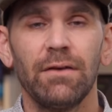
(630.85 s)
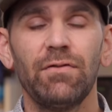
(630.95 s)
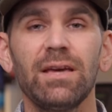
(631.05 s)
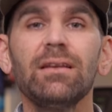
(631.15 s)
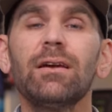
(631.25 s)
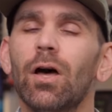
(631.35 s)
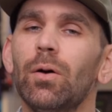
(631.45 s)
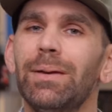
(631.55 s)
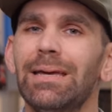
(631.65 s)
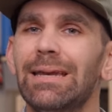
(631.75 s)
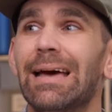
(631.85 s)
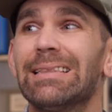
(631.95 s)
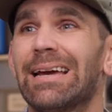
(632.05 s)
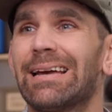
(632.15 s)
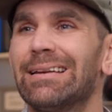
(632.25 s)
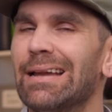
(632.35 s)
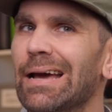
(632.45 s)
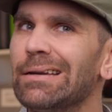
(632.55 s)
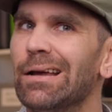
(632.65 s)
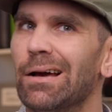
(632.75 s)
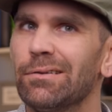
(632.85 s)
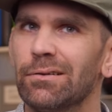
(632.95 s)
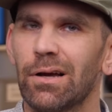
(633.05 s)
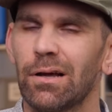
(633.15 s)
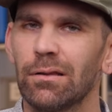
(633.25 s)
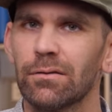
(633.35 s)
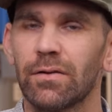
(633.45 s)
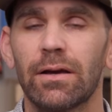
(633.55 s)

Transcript: If they could come in at like $900